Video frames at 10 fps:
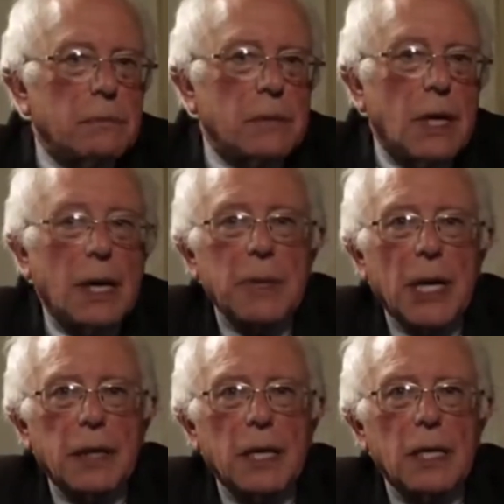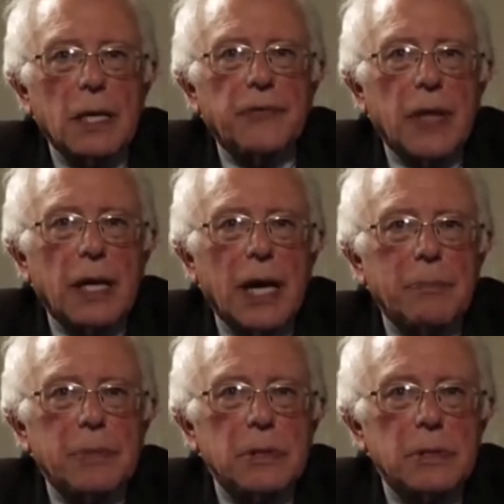No, I don't. I mean, I think if that
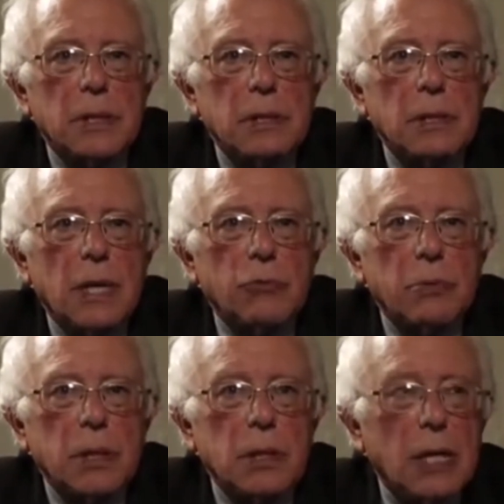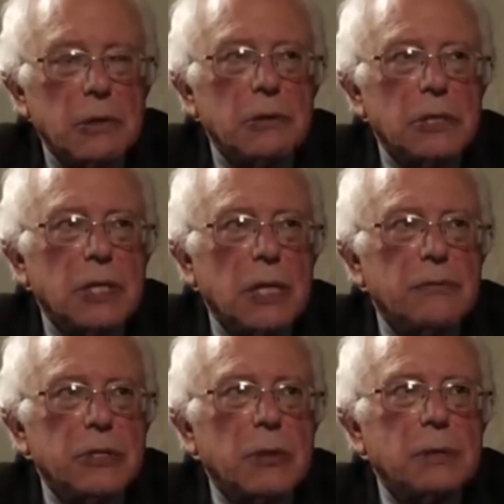happens, then that would be the end of the state
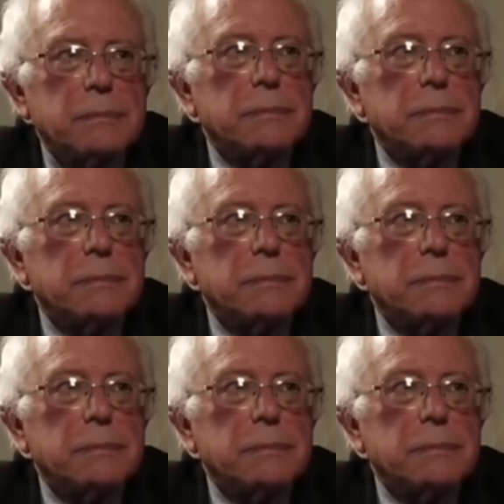of Israel.